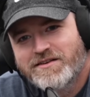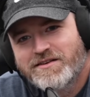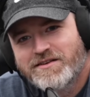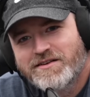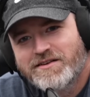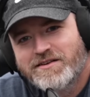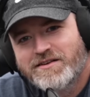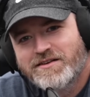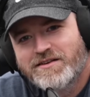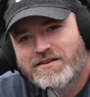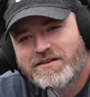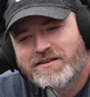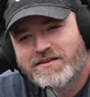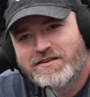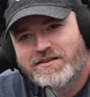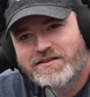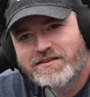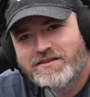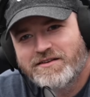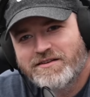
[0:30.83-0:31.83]
Is that what
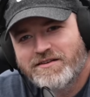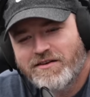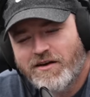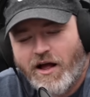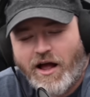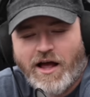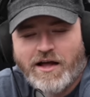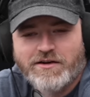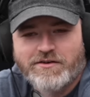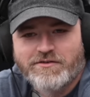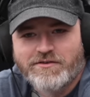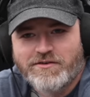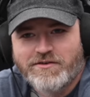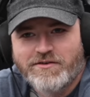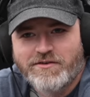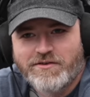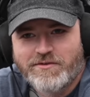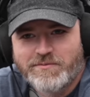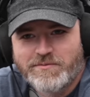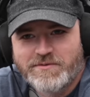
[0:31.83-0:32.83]
it's called? I don't
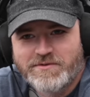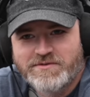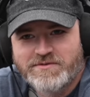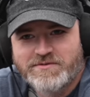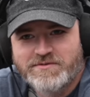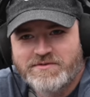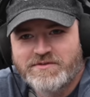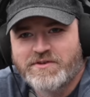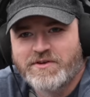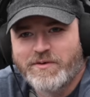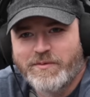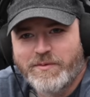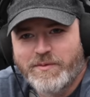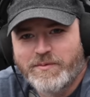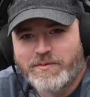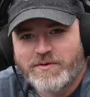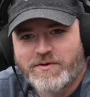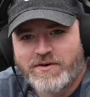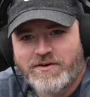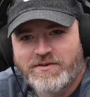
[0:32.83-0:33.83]
know. I mean, you hear
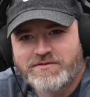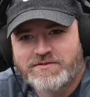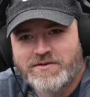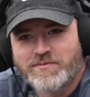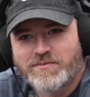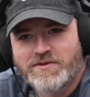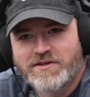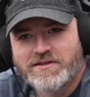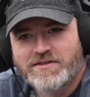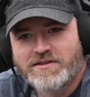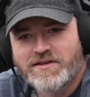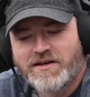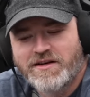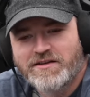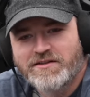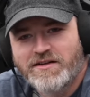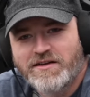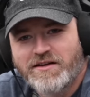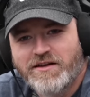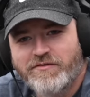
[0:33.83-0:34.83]
people call something like
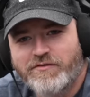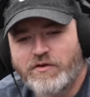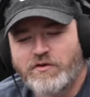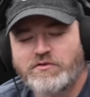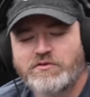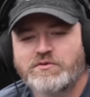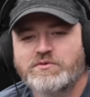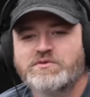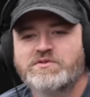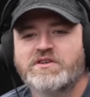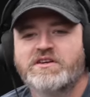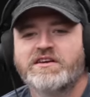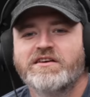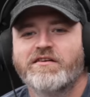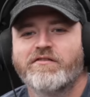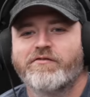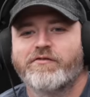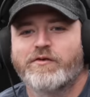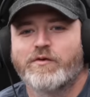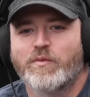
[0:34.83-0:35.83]
that. Like if you're using
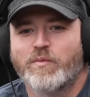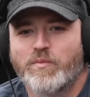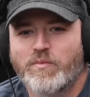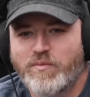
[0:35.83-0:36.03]
it for